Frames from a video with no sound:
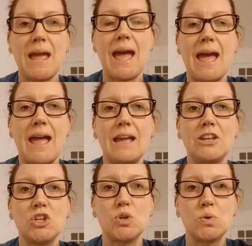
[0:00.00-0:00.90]

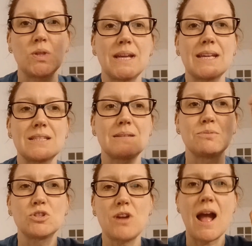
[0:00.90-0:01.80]
and you click and
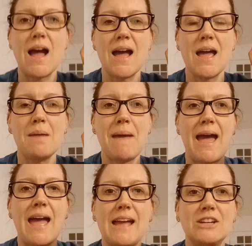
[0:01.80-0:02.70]
subscribe
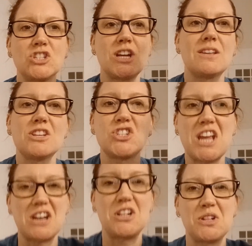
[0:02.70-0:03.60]
and share this
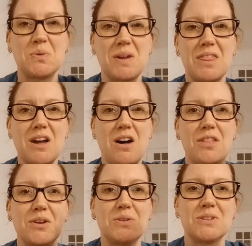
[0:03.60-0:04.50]
channel with all
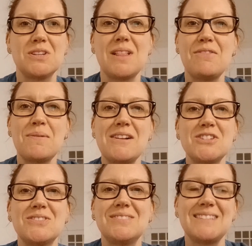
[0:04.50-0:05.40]
those you love around
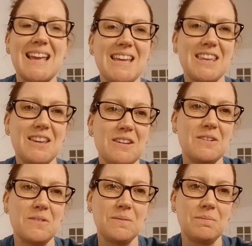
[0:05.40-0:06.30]
you. Thank
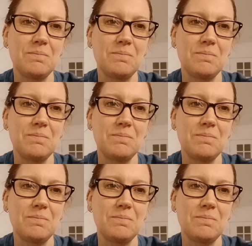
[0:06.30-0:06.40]
you.